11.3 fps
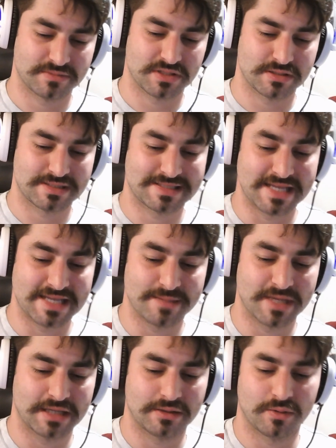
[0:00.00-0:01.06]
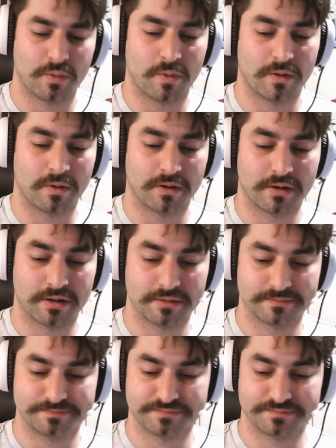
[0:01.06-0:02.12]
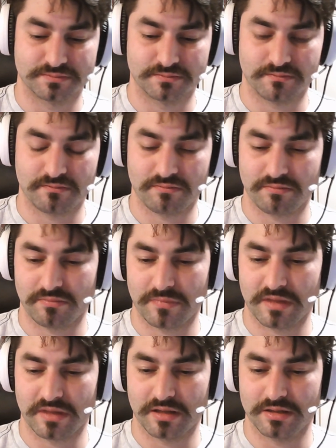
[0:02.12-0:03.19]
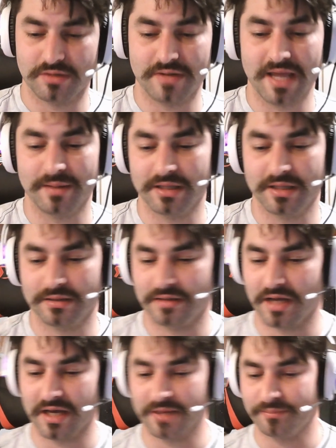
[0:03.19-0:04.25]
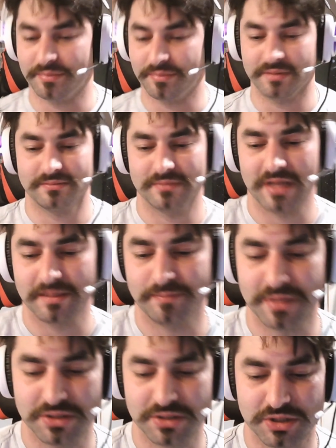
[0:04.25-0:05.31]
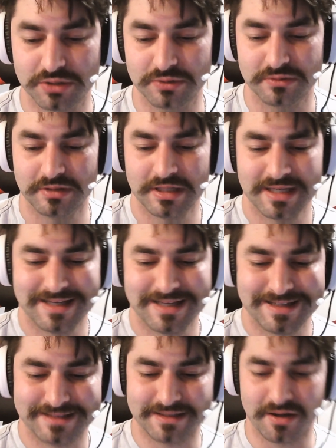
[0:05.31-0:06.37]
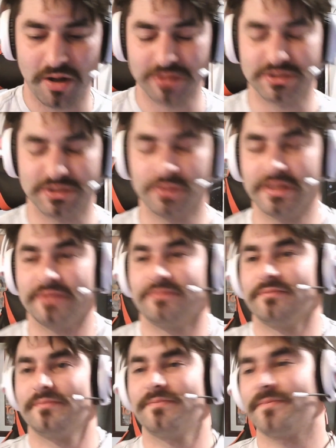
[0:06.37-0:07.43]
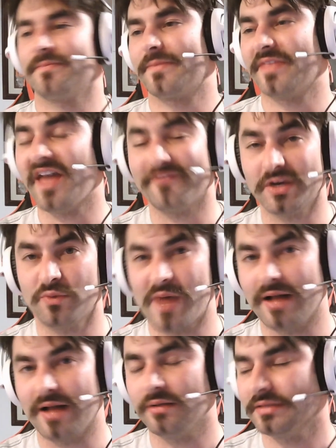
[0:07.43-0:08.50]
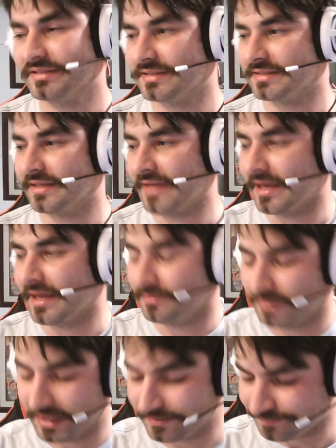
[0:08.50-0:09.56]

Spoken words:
Steemit or you name it, like BitChute. They're all doing it not very well. Let's just say that. But